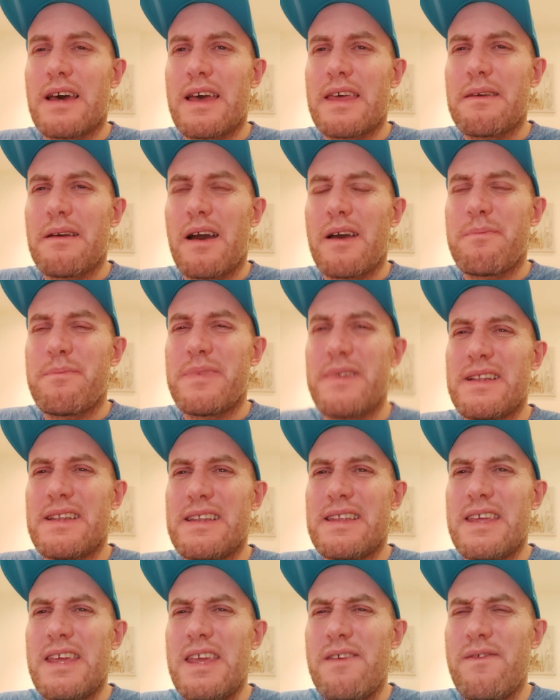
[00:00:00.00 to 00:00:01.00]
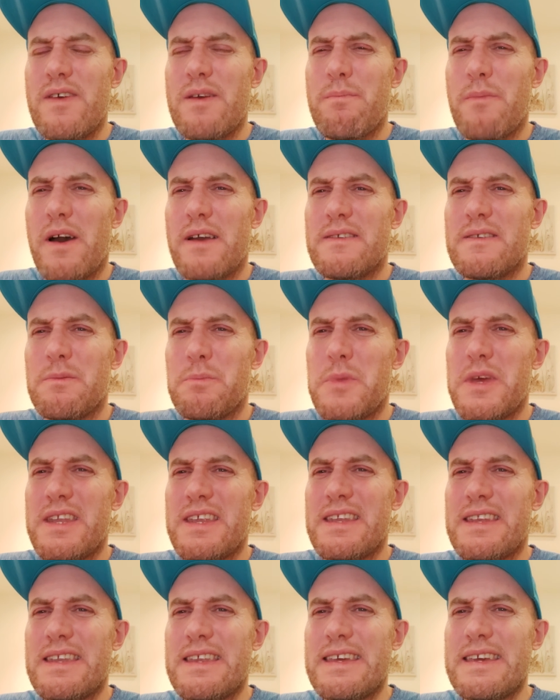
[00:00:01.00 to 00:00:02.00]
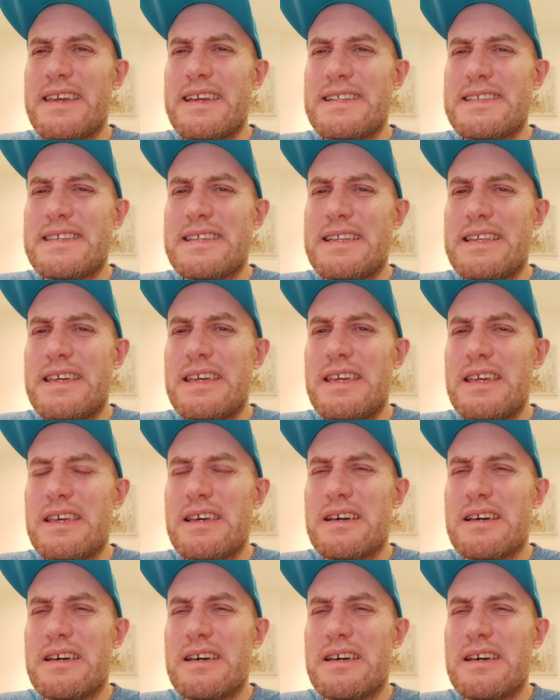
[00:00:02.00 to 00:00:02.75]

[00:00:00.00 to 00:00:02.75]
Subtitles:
I believe it might have been in Italy.